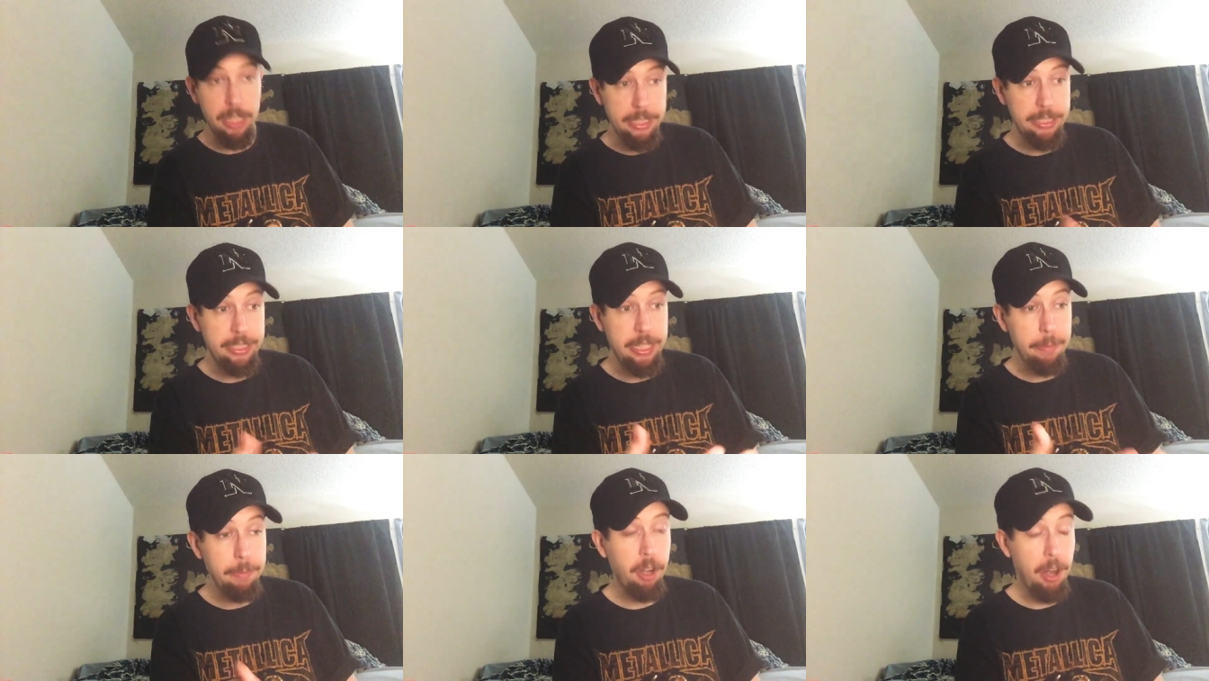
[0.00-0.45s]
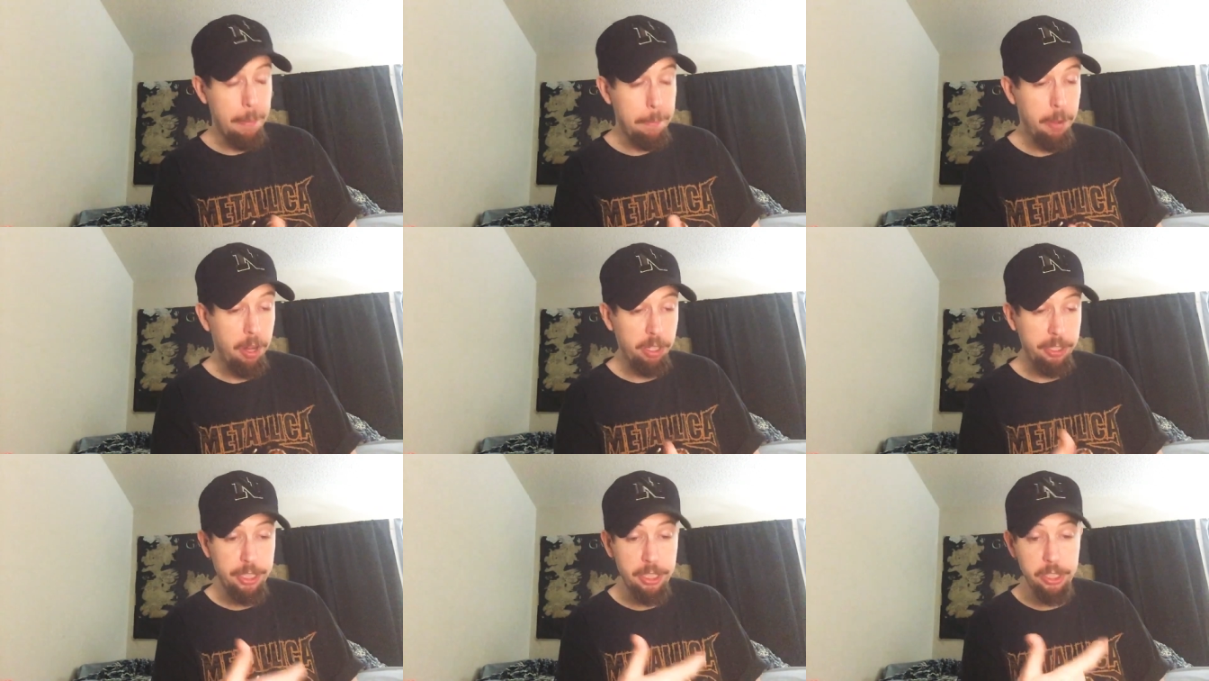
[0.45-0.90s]
like
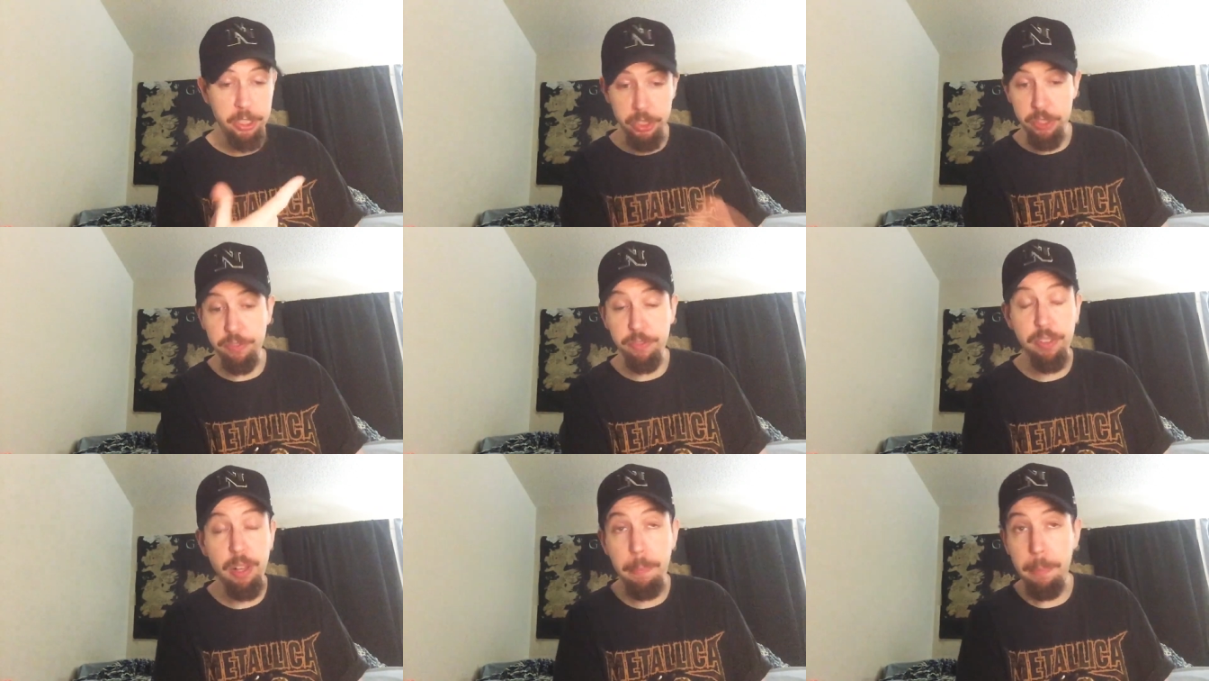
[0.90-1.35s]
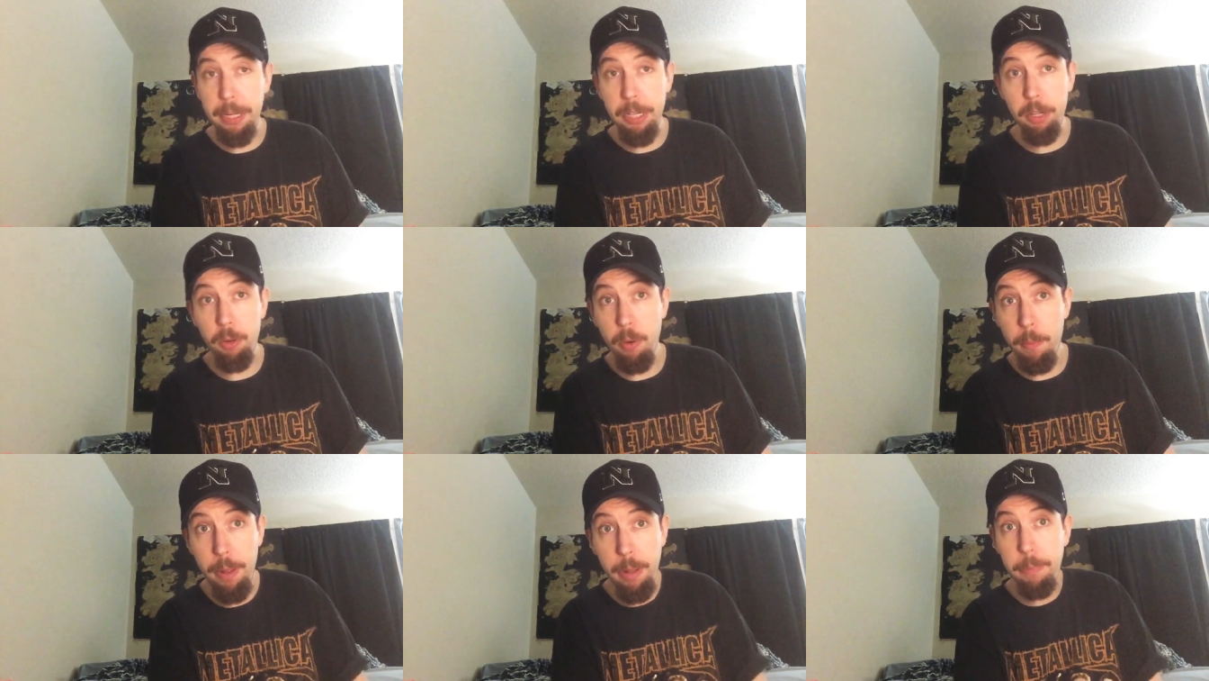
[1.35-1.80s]
Democrat politicians, flipping
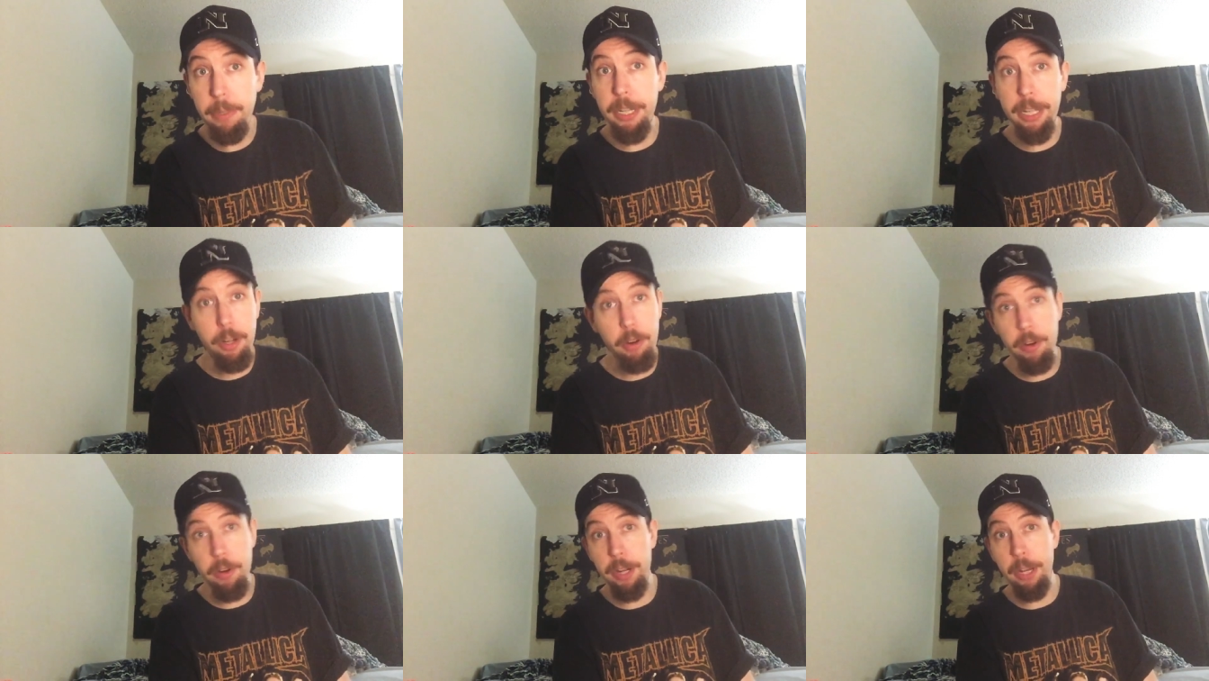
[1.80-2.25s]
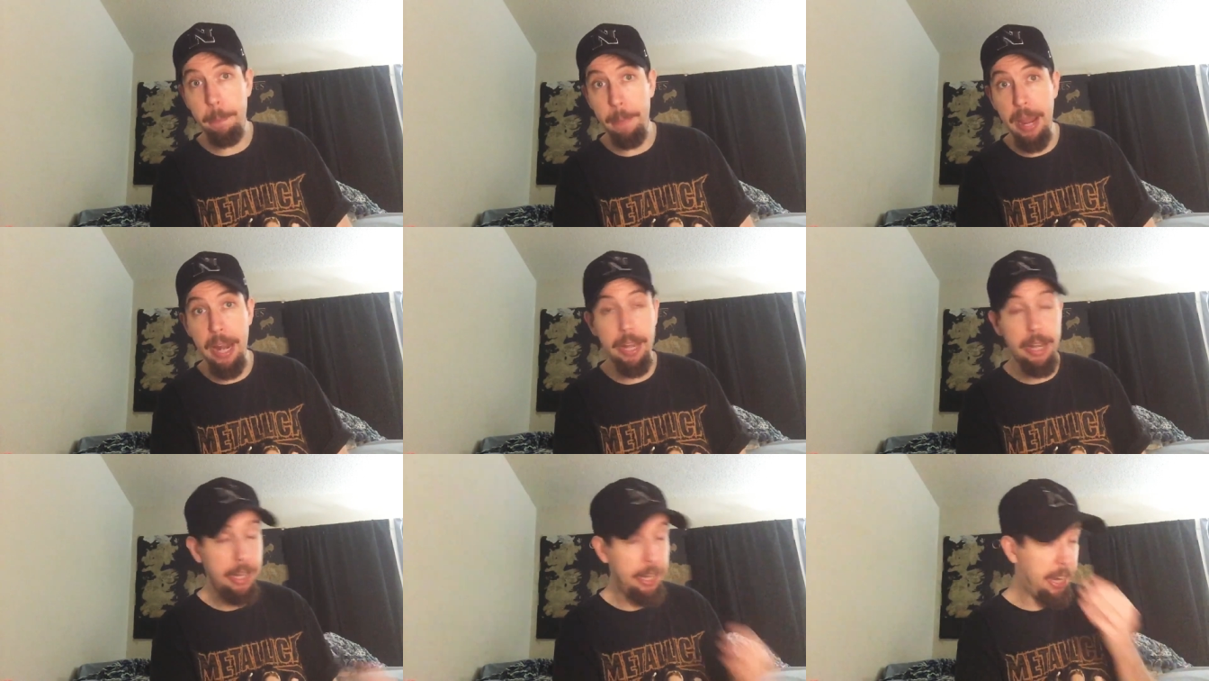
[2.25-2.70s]
to Republican or
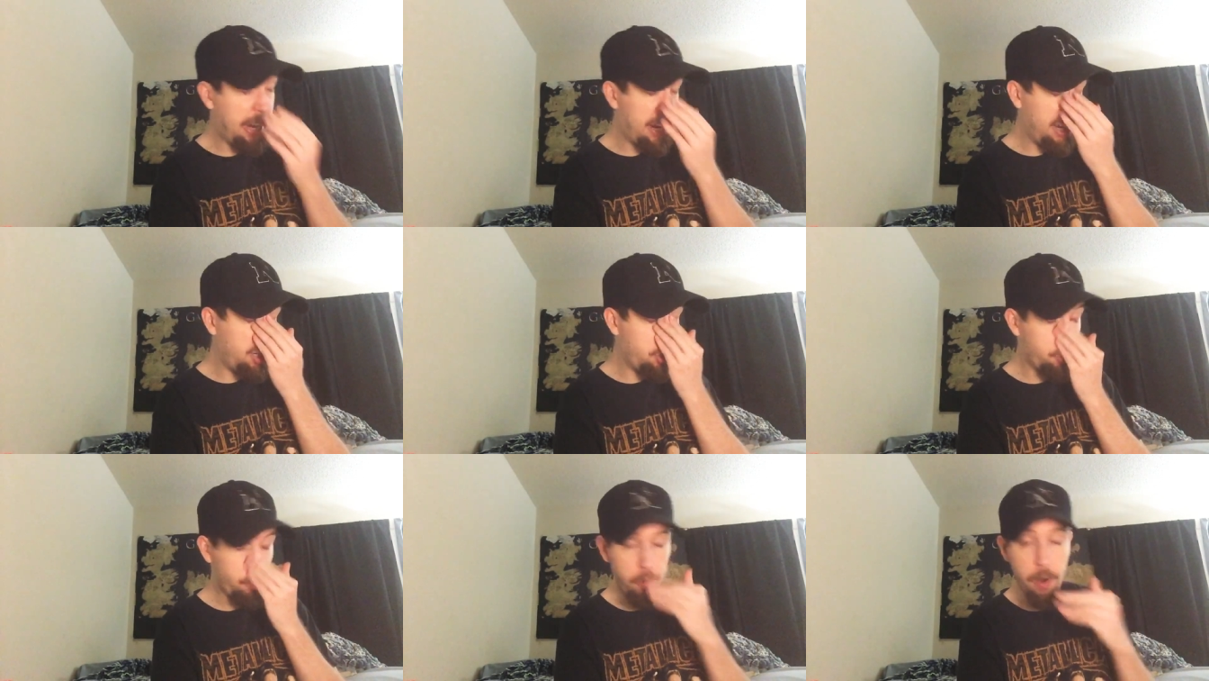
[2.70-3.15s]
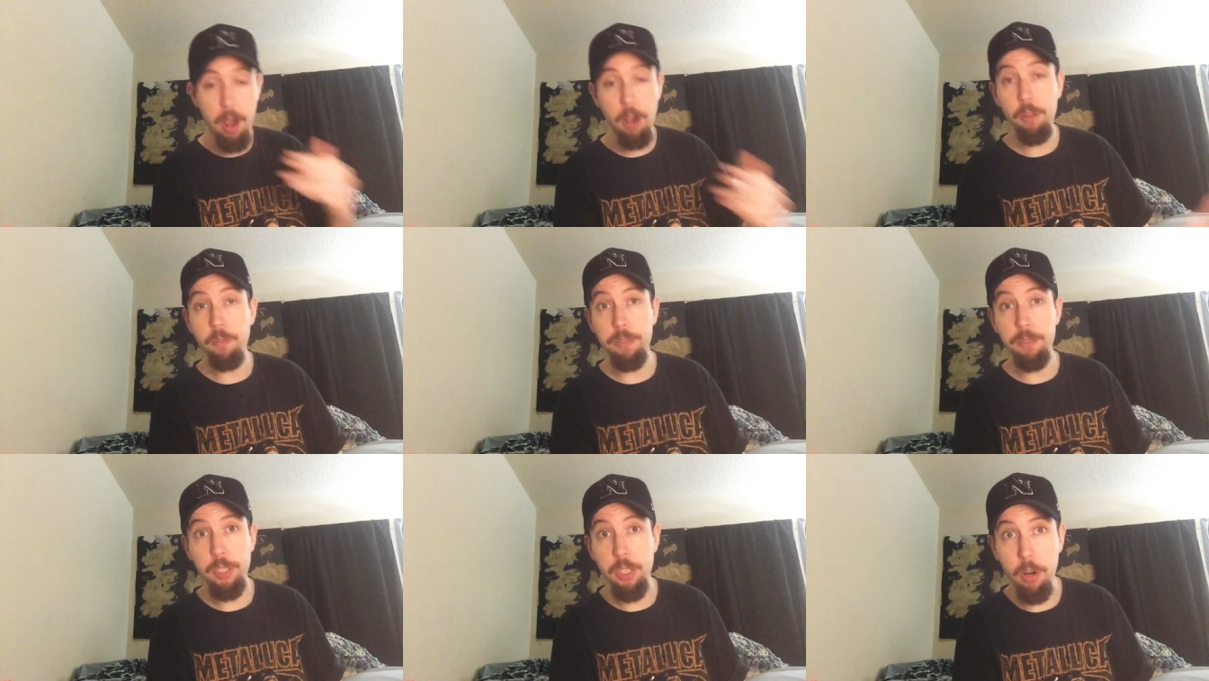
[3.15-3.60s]
independent in
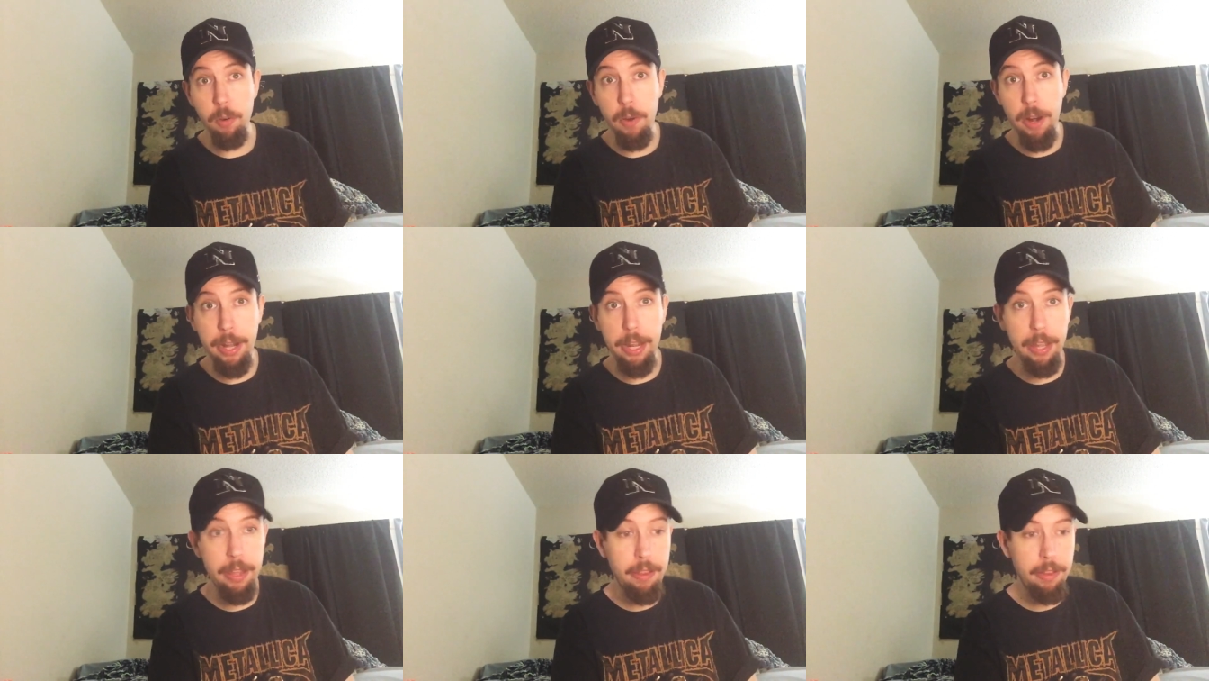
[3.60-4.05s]
droves already.